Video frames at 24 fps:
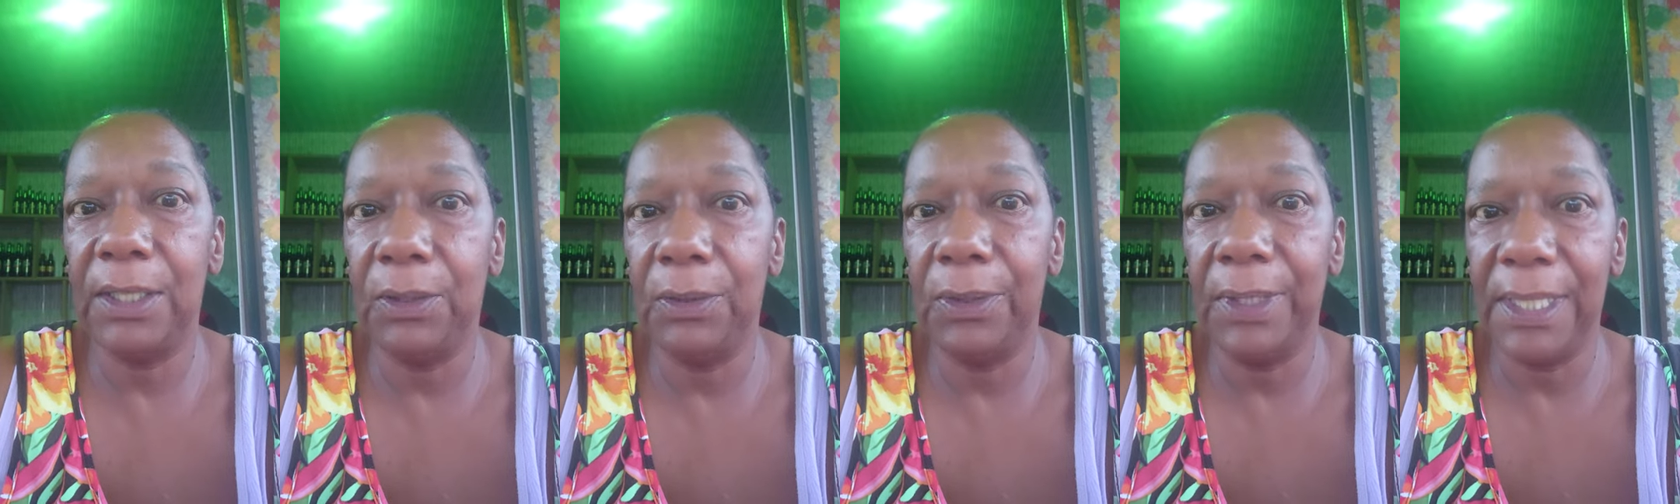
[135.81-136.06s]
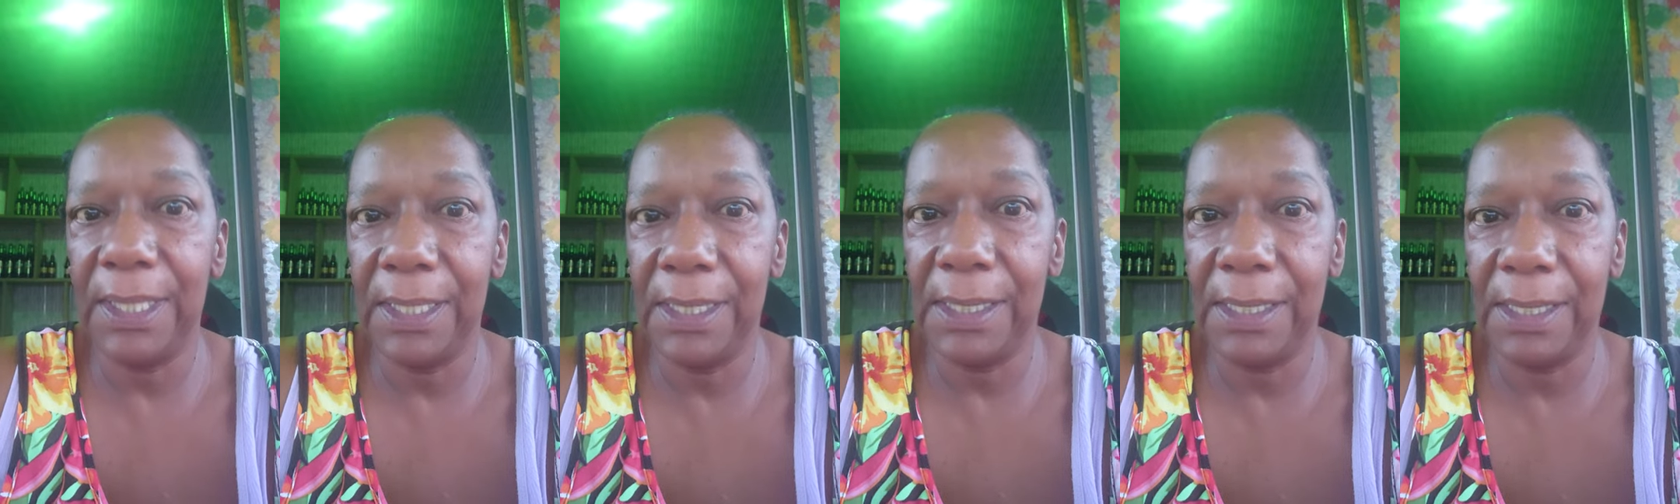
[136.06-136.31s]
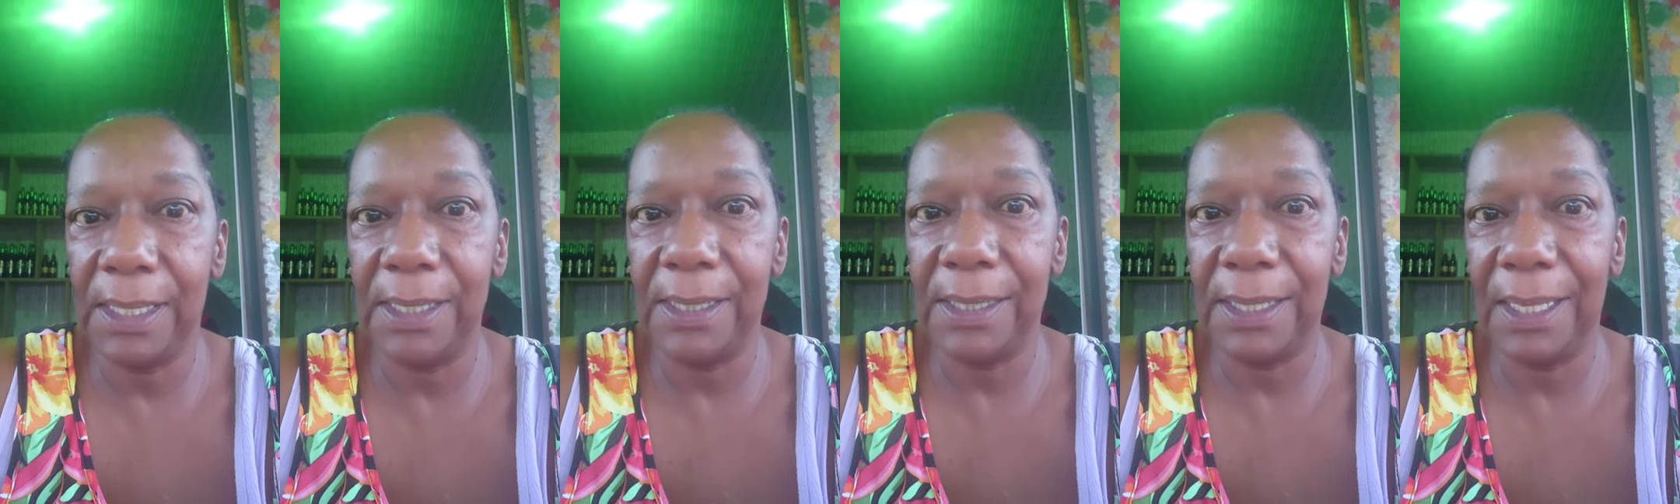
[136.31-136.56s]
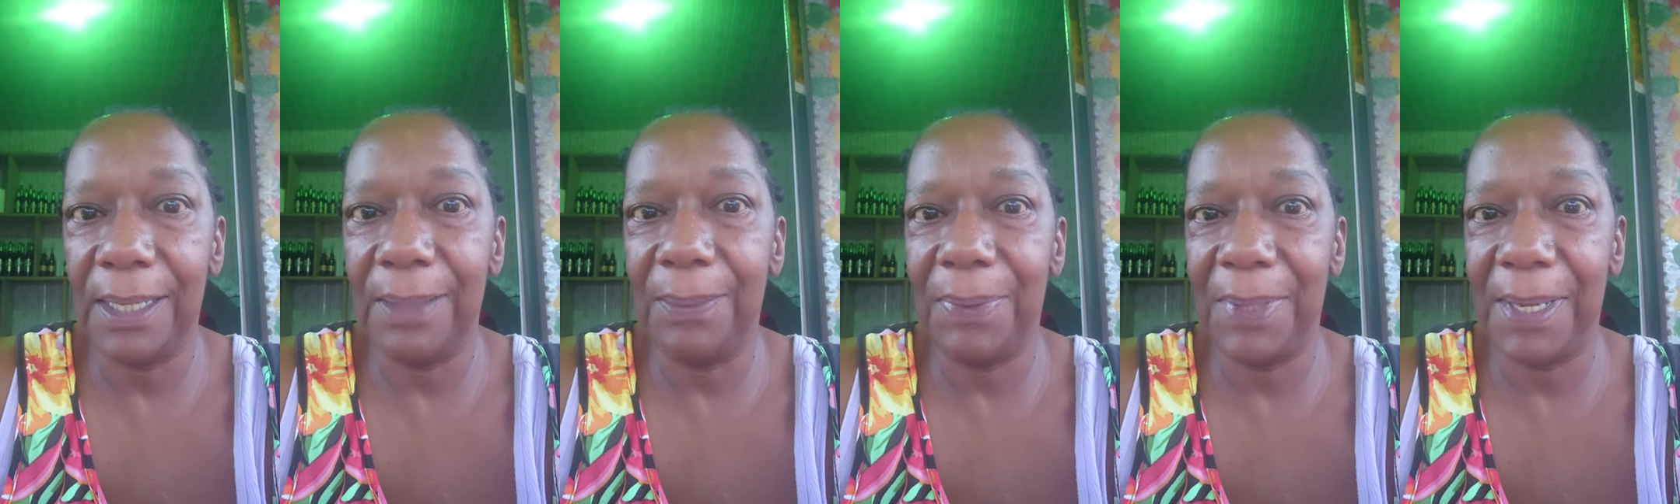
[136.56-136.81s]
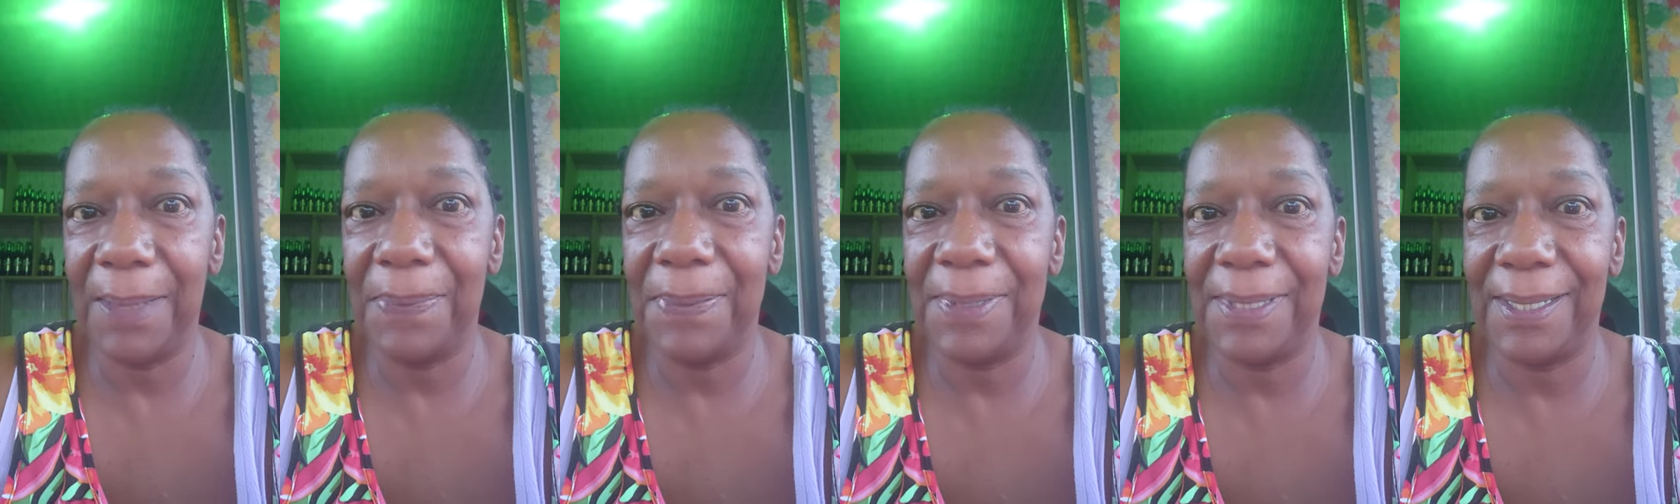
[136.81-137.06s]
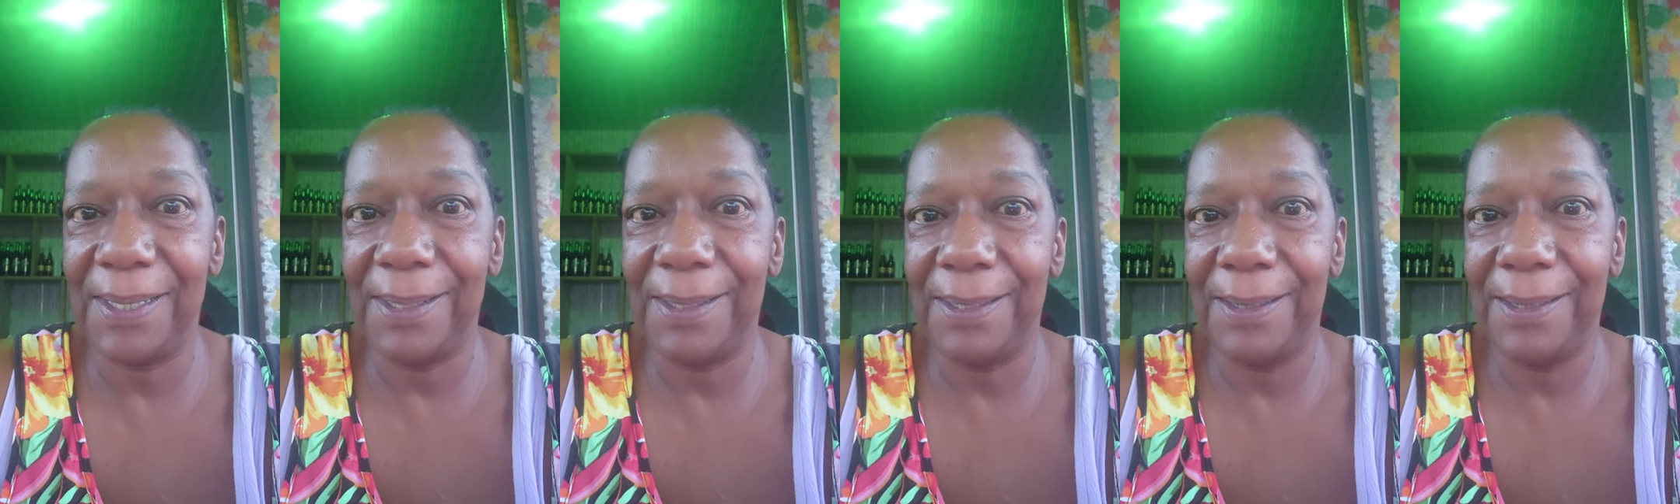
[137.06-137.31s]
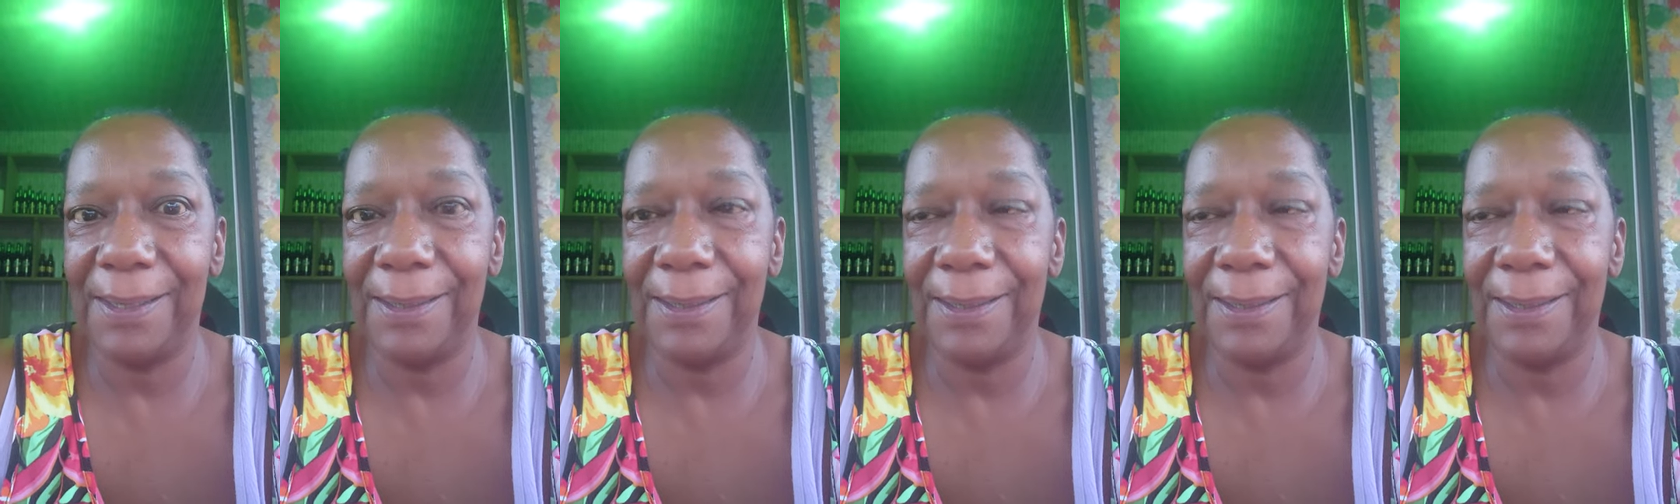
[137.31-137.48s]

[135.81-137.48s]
little incense and a Pepsi